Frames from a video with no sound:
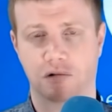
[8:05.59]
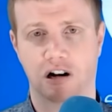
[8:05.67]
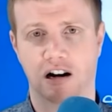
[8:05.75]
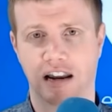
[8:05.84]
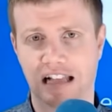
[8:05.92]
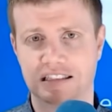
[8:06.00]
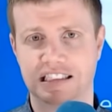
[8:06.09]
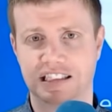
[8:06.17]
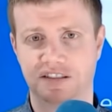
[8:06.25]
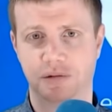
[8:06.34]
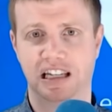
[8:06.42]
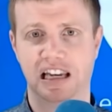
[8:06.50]
were announced
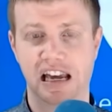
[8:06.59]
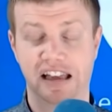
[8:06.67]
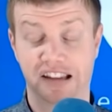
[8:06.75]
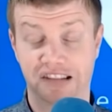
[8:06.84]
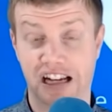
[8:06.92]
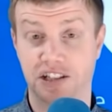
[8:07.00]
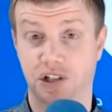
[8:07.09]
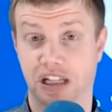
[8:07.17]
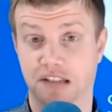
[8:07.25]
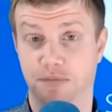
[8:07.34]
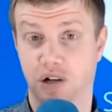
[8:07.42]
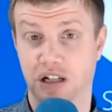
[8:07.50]
this week. That's
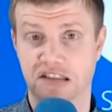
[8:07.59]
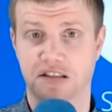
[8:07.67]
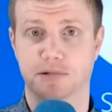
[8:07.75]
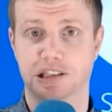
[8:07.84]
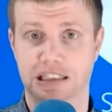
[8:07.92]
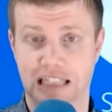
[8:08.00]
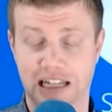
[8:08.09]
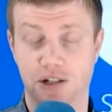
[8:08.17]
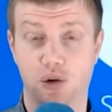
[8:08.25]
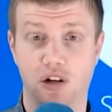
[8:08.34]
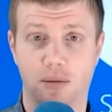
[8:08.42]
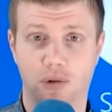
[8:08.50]
actually a pretty
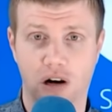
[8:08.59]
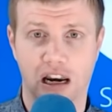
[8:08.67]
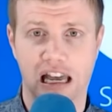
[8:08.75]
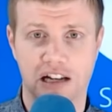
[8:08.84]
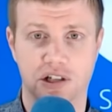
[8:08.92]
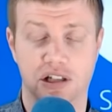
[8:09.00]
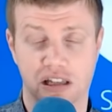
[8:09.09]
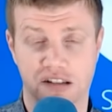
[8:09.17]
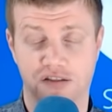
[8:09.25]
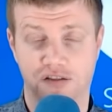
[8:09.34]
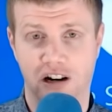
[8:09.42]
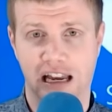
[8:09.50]
substantial number and actually is
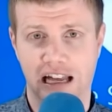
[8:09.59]
a very